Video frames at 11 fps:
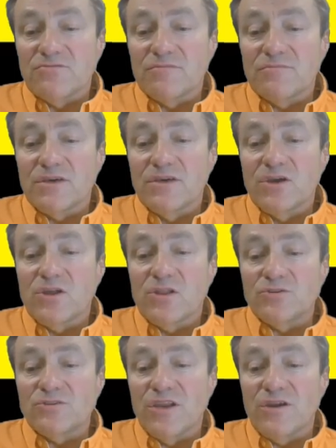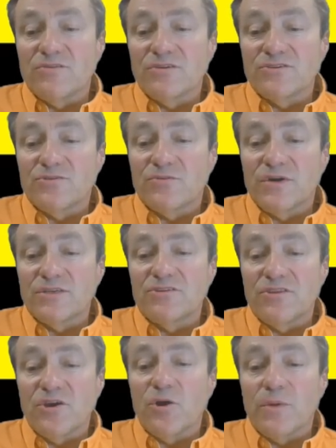from the closed interval 0, 1 to
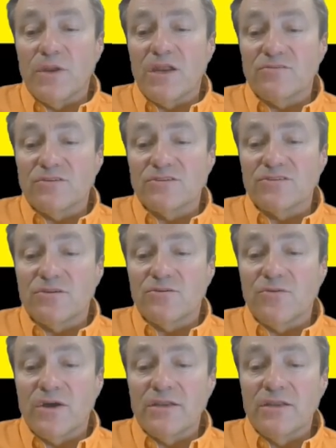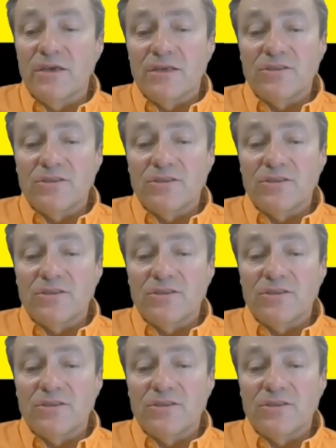the open interval 0, 1.